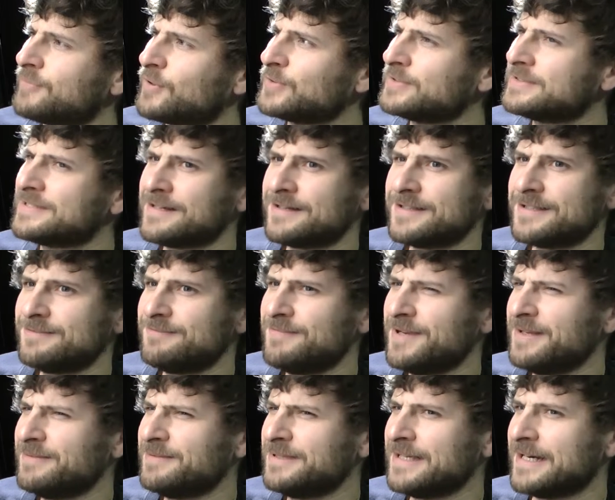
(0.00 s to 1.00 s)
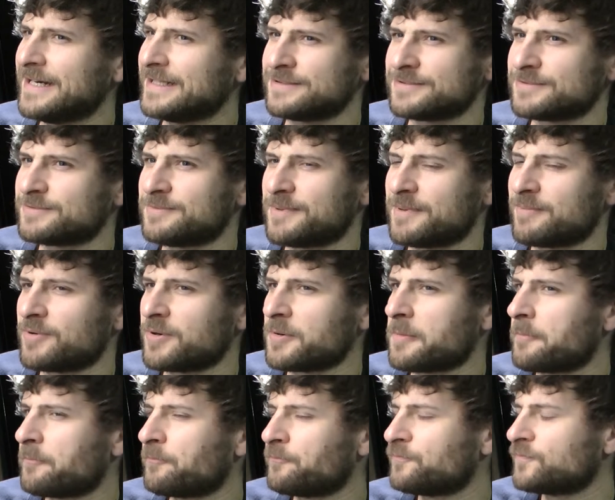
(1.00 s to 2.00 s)
bolt-on, maybe? I don't
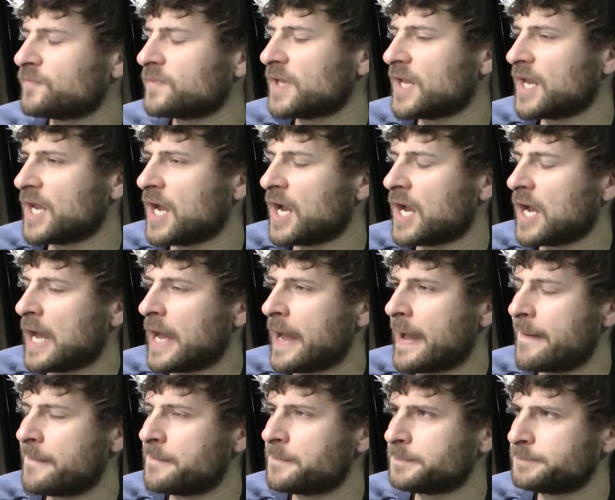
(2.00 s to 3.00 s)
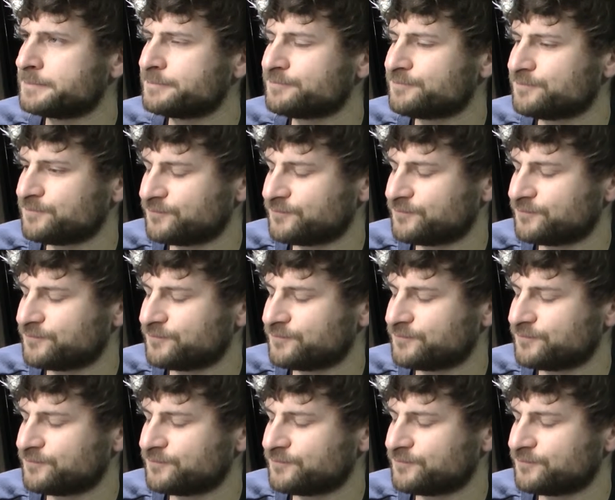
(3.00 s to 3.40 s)
remember. Um,